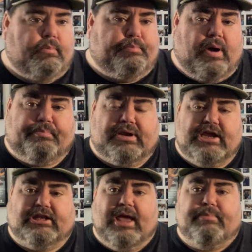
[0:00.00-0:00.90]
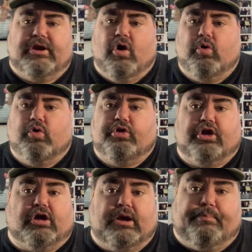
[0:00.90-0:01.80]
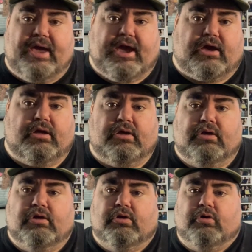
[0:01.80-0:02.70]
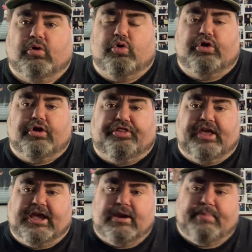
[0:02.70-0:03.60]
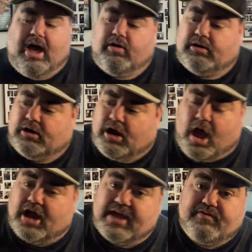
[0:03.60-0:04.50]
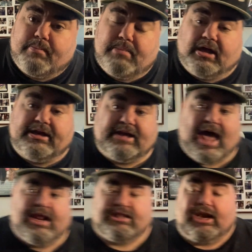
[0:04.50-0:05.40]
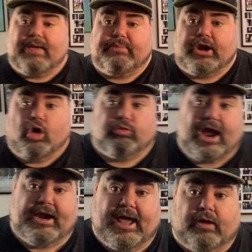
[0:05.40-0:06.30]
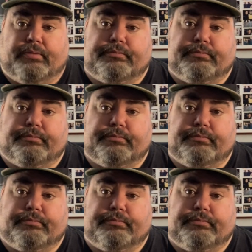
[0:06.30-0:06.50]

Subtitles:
but please let me know who you're going to pick, who you're thinking about. I'll give you $1 million to let me know right now.